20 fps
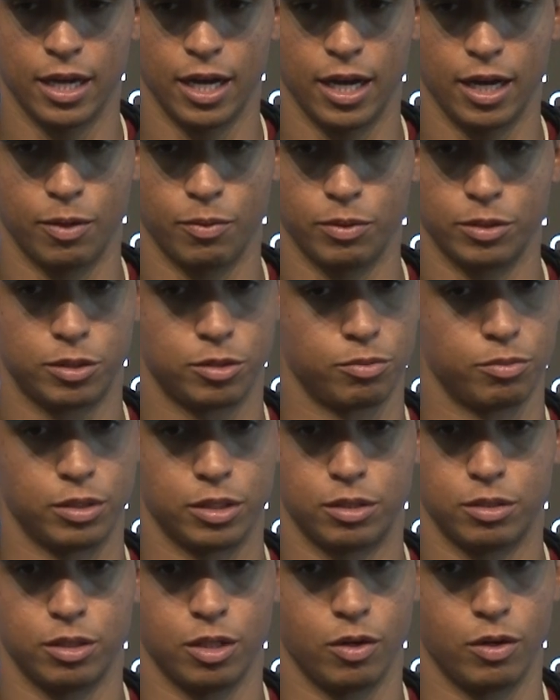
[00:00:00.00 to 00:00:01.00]
Uh, which,
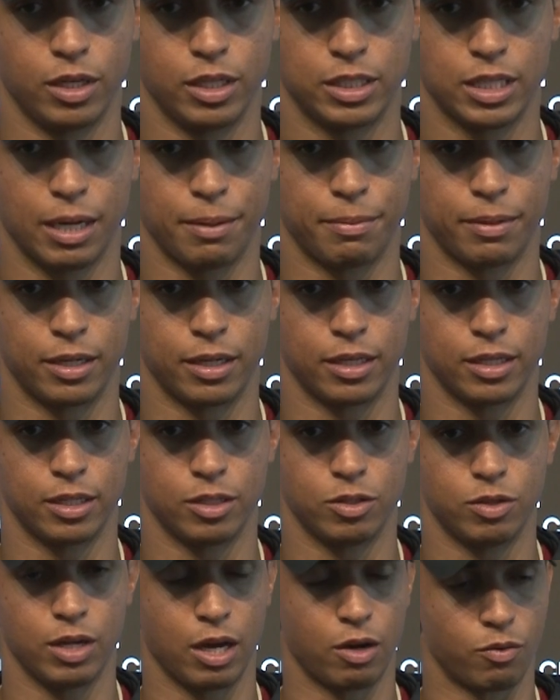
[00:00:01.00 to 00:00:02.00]
which you know, anytime uh,
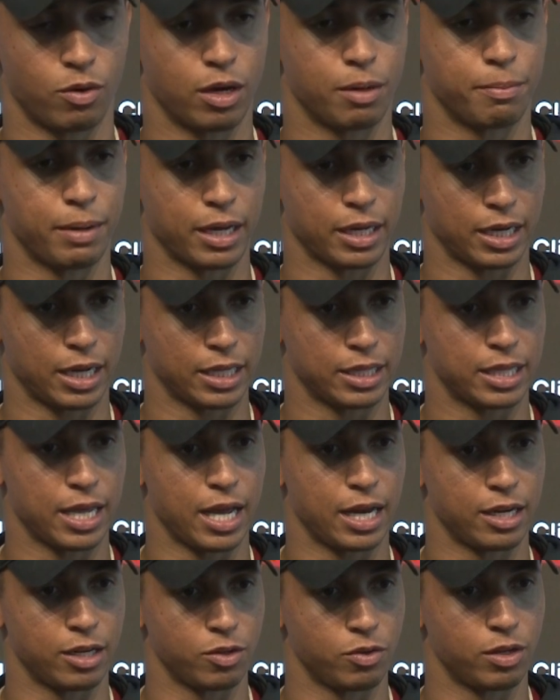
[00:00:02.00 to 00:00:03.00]
you got a running back like
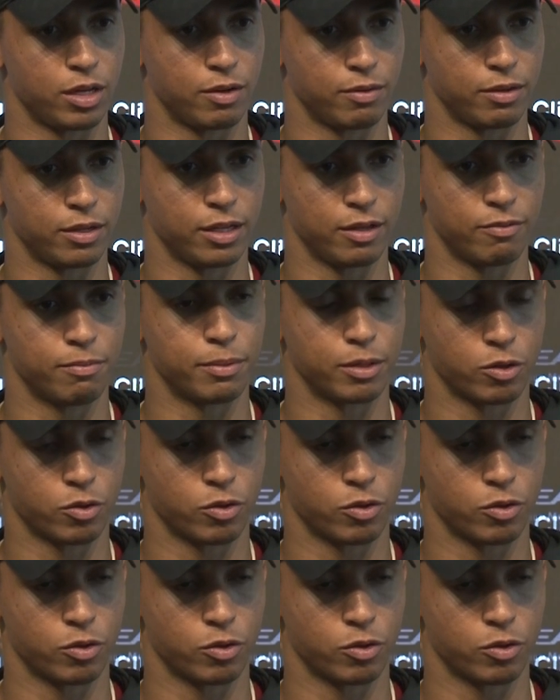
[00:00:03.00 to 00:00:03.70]
that, and you get give him a